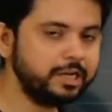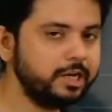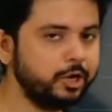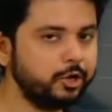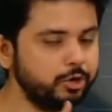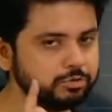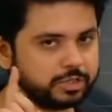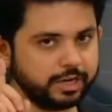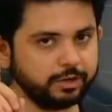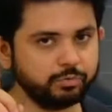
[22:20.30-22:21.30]
introduced.
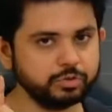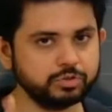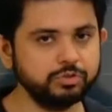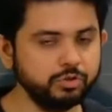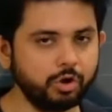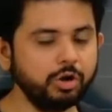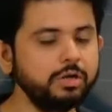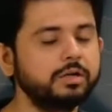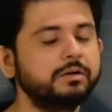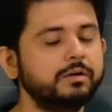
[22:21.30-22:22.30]
It was
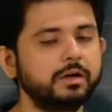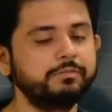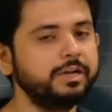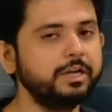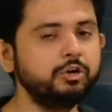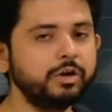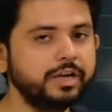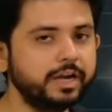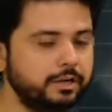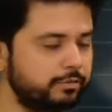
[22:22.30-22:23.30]
not, we did not
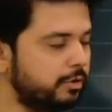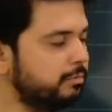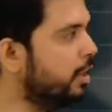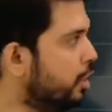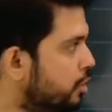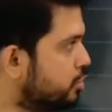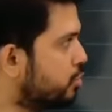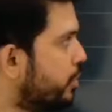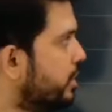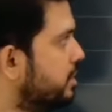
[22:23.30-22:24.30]
get it from
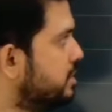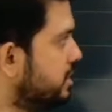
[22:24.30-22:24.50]
Schrodinger's